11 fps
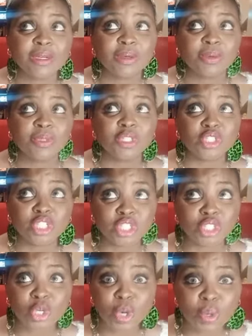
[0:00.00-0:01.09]
was
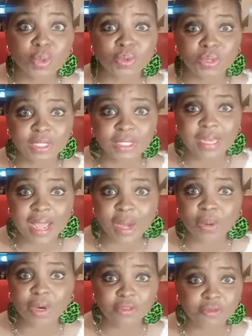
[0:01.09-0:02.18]
just told
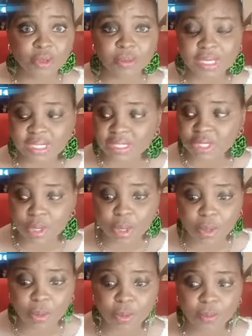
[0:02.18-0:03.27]
now a few minutes
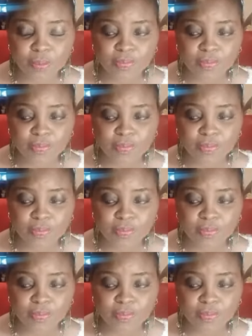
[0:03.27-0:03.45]
ago